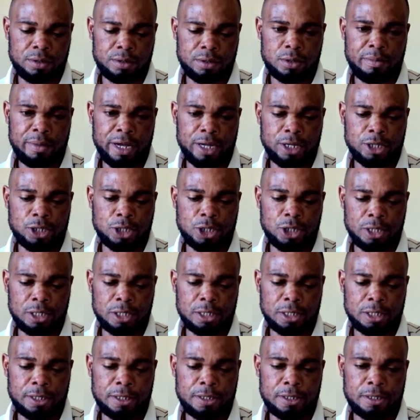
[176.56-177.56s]
Here I
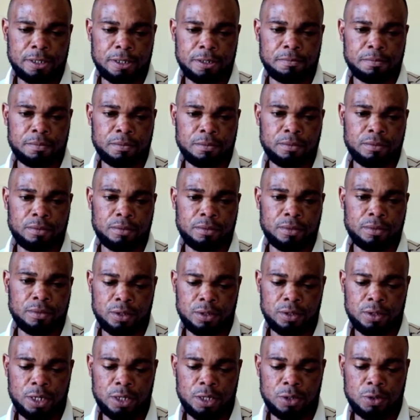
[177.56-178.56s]
have my
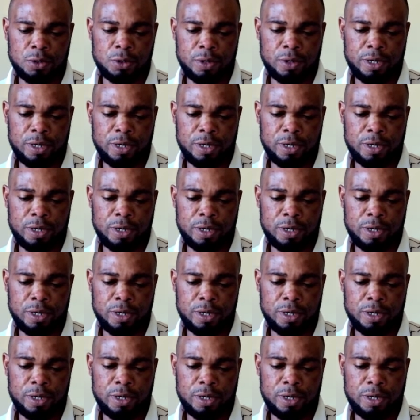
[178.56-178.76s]
logo